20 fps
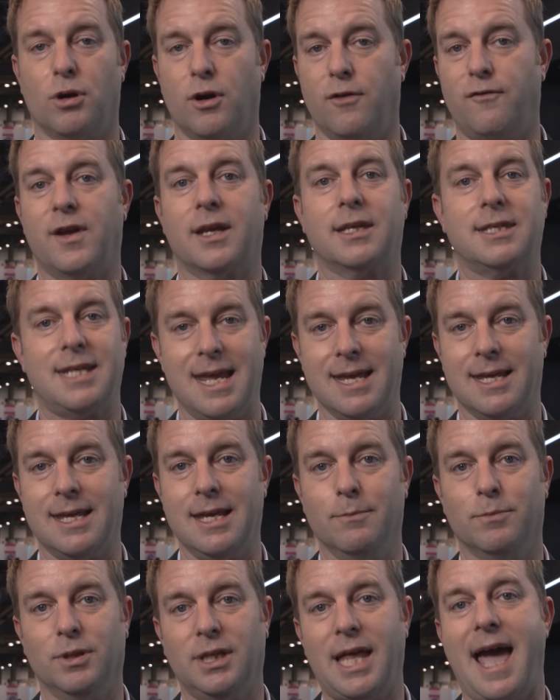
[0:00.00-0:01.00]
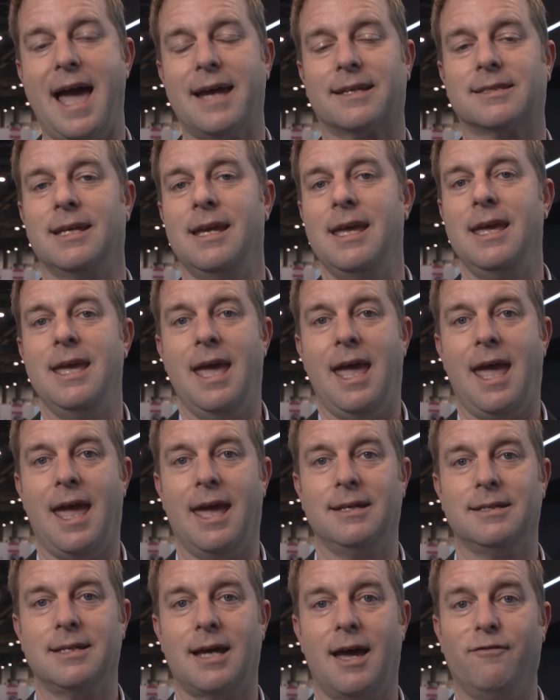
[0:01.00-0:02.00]
Perfect inky blacks
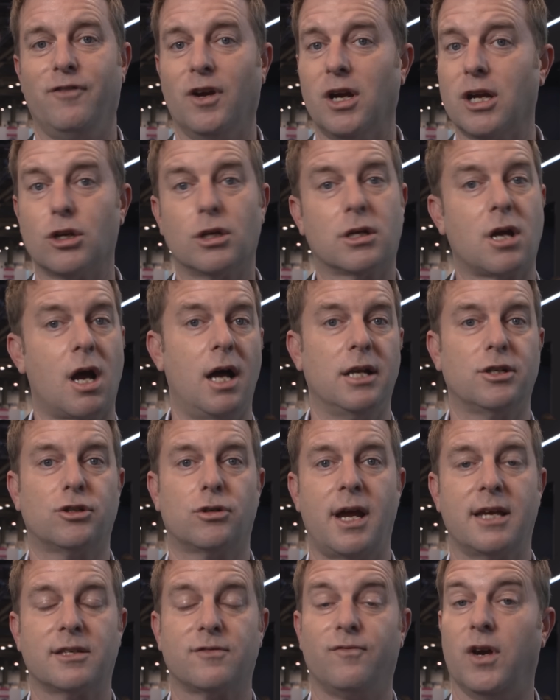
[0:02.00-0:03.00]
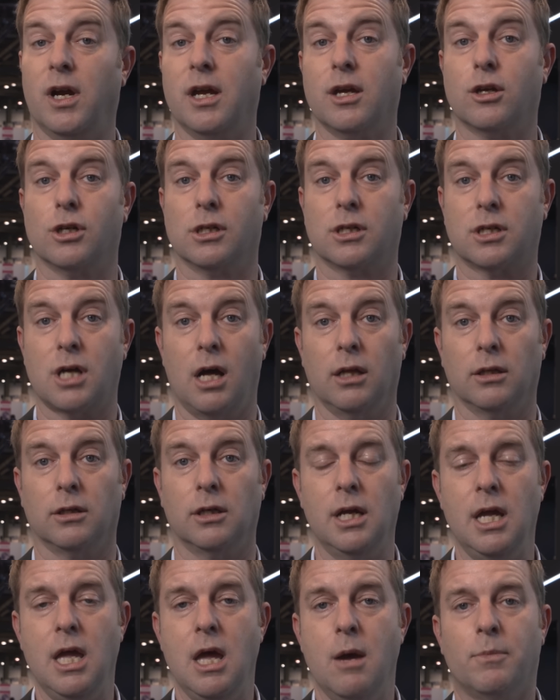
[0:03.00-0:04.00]
and uh, very good contrast, very good
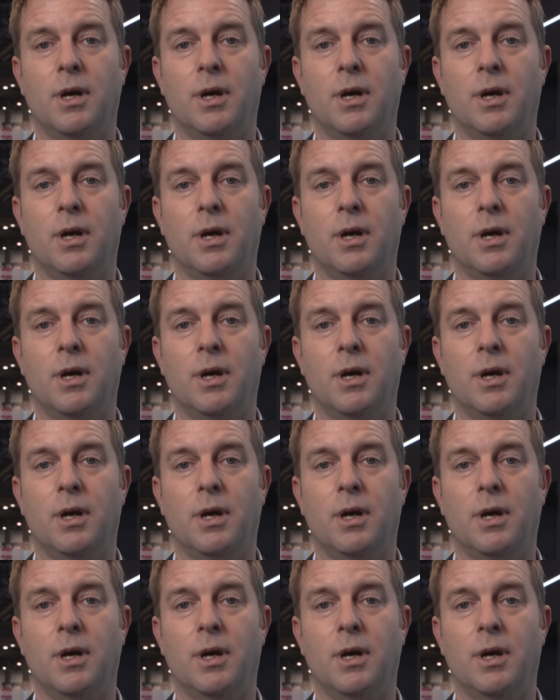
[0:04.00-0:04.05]
color,